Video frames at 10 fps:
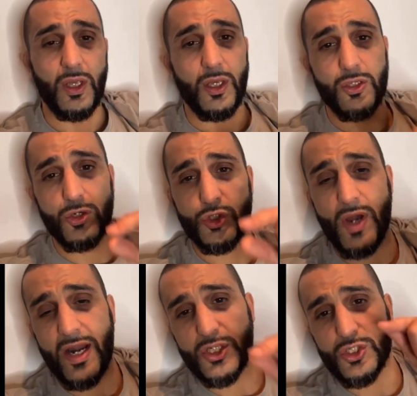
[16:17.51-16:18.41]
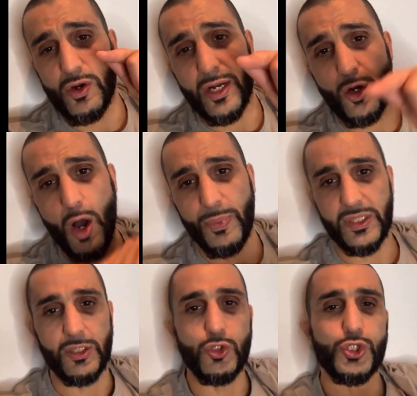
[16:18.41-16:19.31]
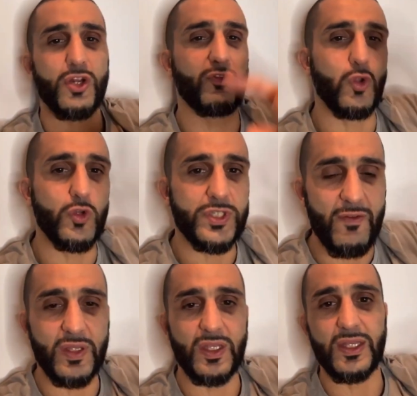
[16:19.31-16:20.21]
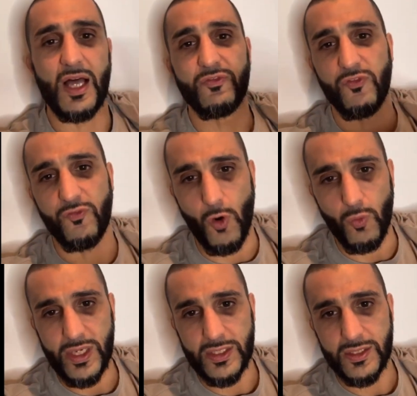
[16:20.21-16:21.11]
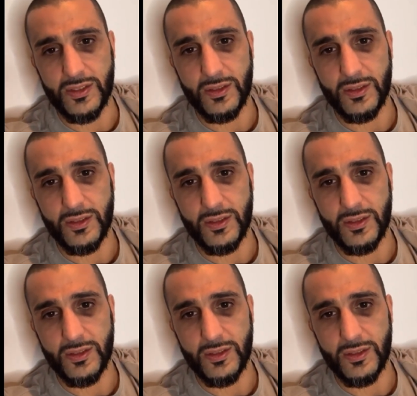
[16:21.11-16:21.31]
Your strategies are incompetent. You should have closed everything down for 4 weeks.